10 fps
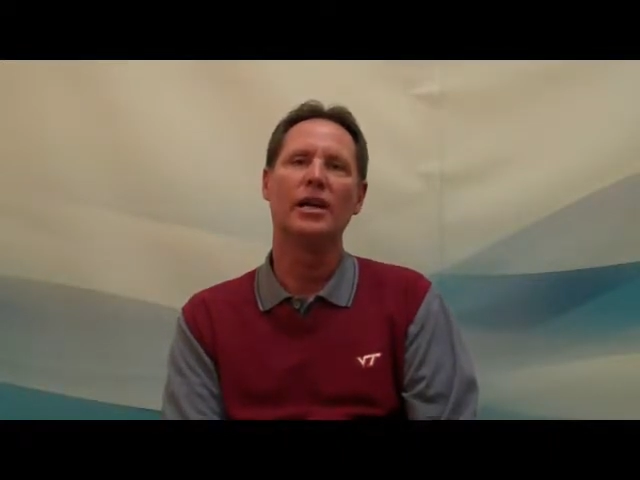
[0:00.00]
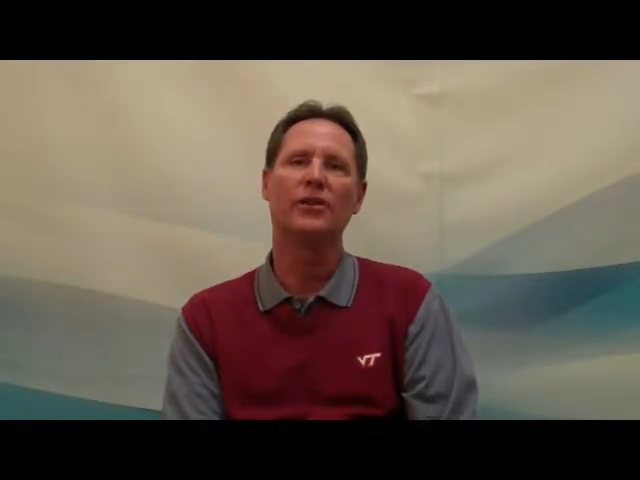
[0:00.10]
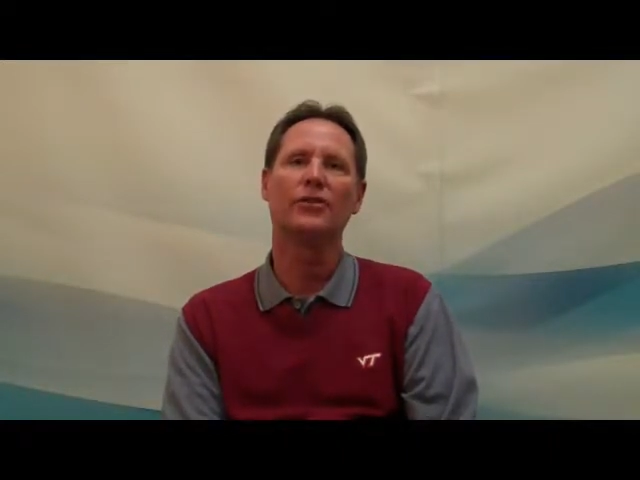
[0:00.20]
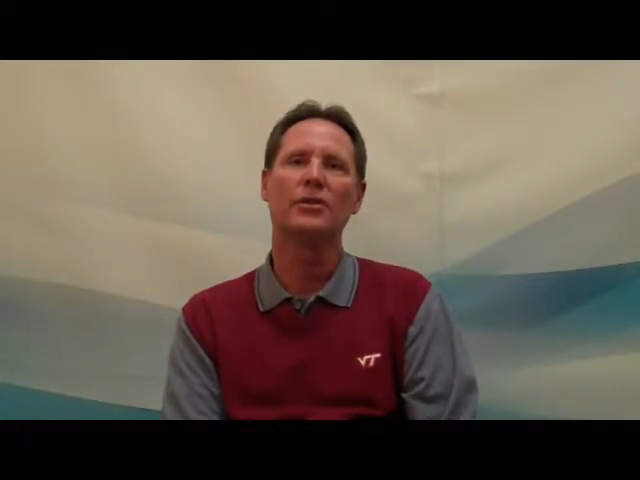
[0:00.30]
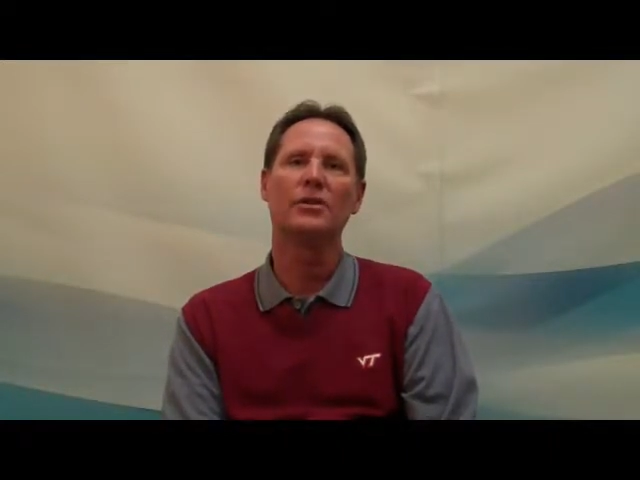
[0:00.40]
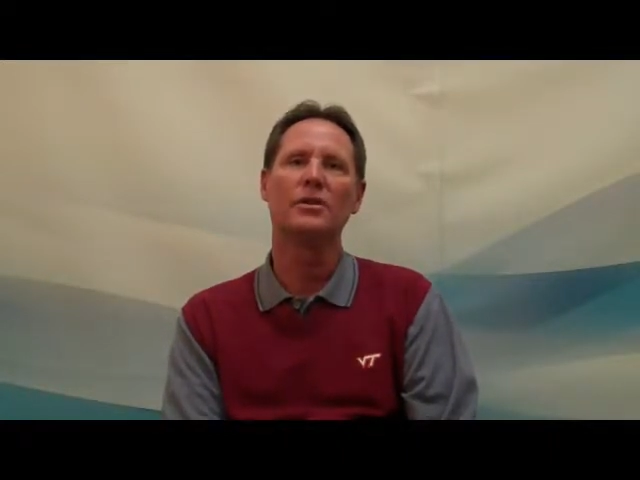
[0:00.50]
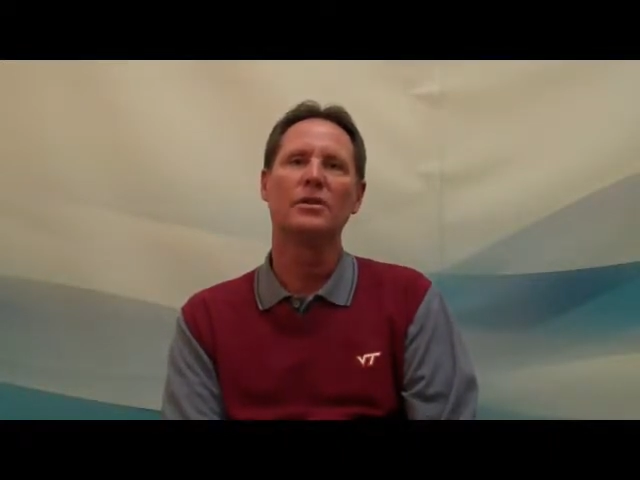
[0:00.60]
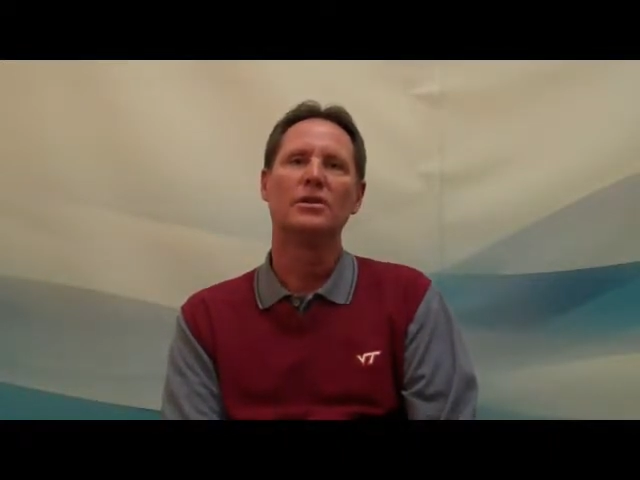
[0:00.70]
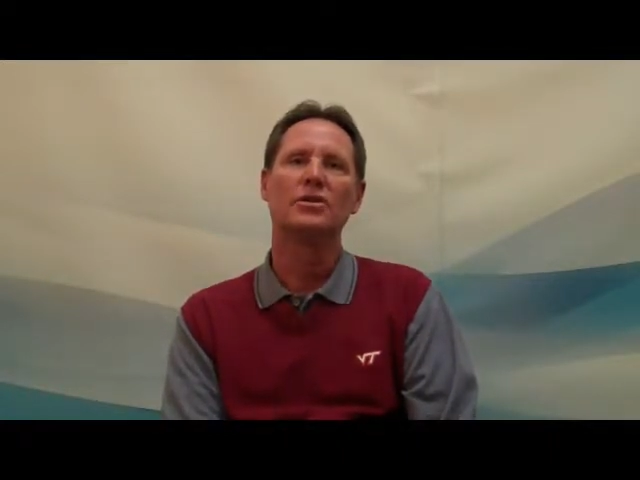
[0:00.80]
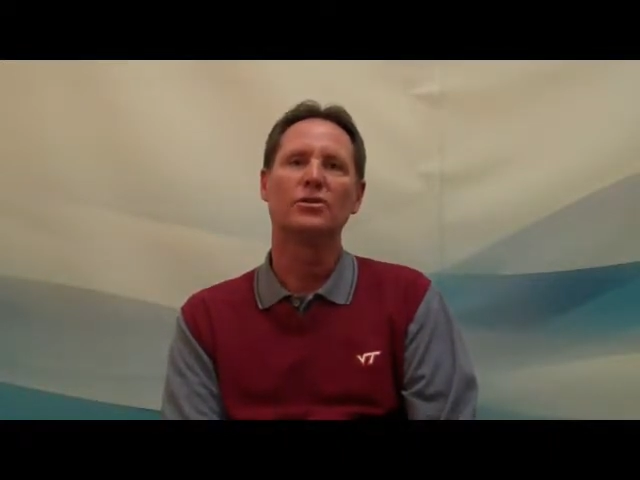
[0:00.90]
healthier
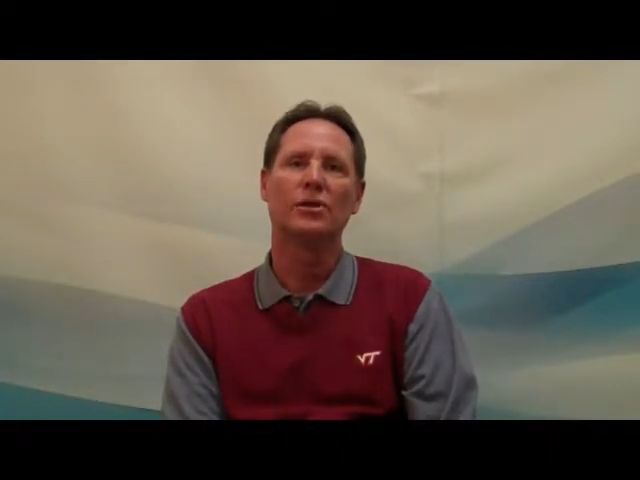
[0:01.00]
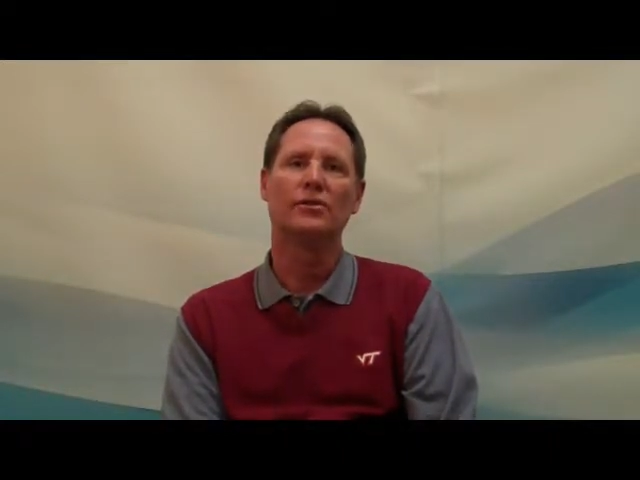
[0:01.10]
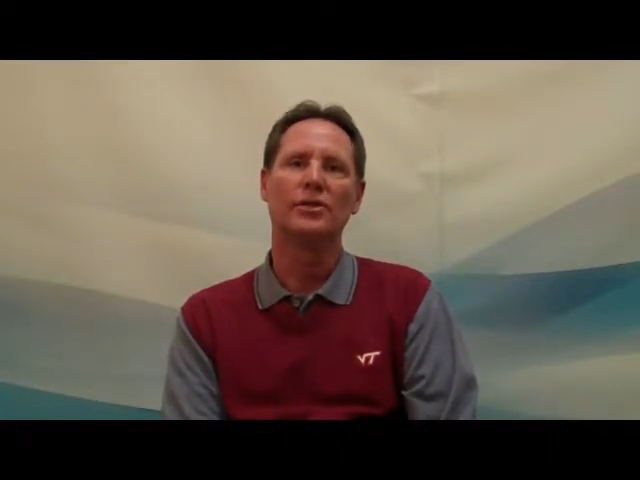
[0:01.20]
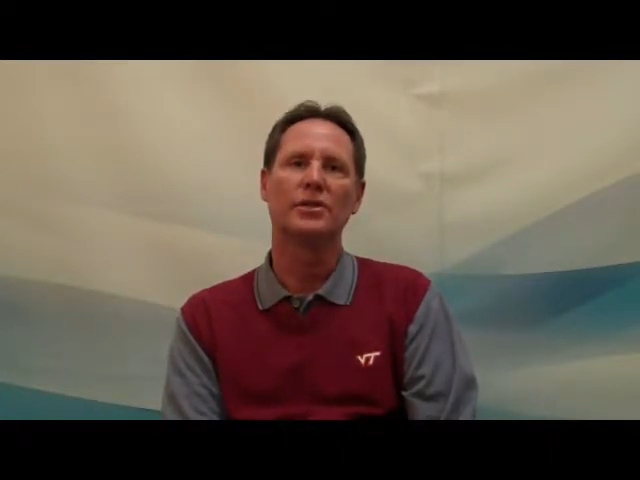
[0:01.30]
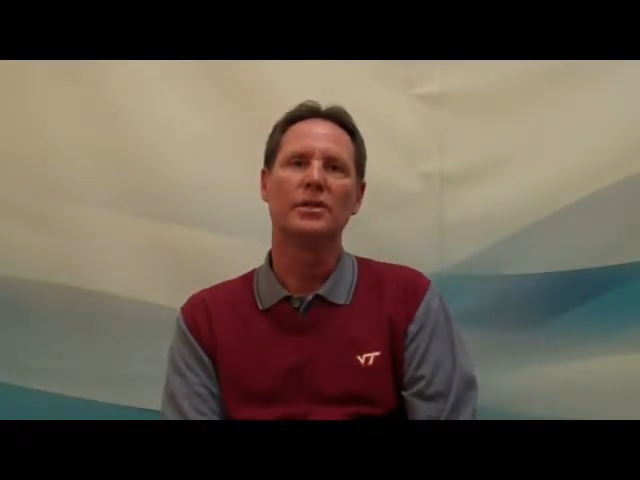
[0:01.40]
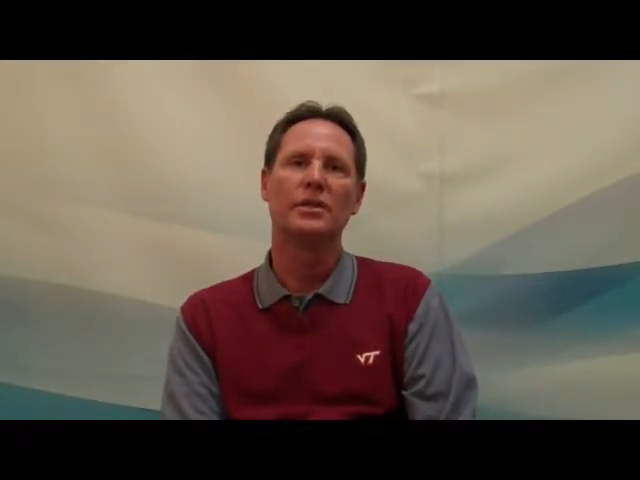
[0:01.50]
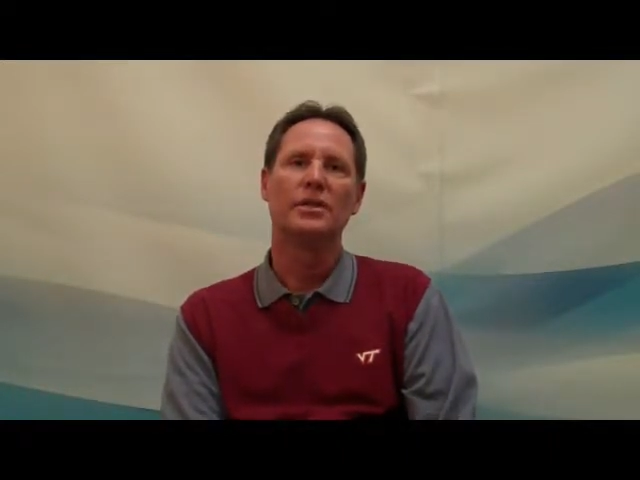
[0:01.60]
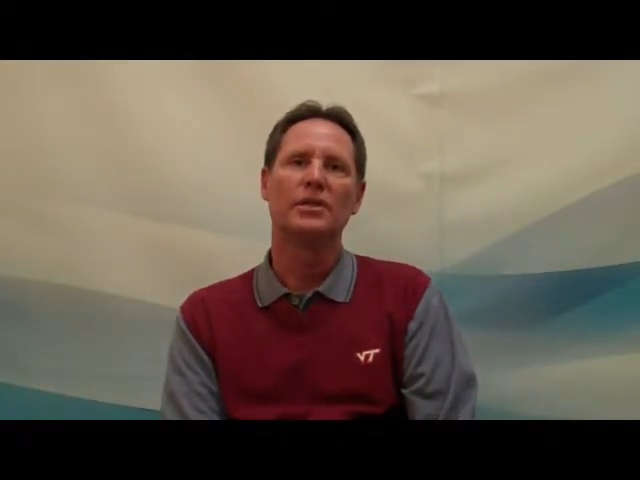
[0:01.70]
service.